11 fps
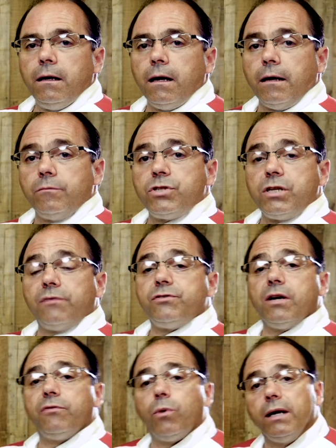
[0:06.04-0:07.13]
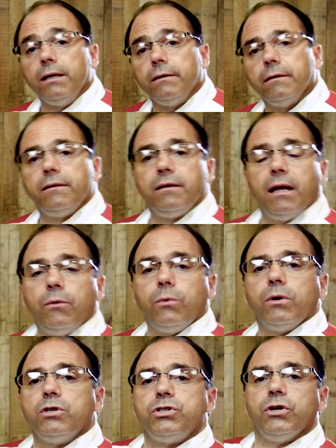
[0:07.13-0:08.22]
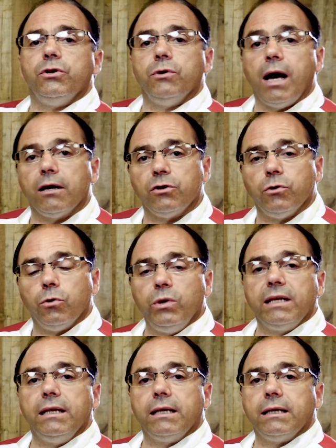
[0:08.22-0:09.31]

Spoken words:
Hi, I'm Chef Jeff White. Today we want to show you how to do a weekly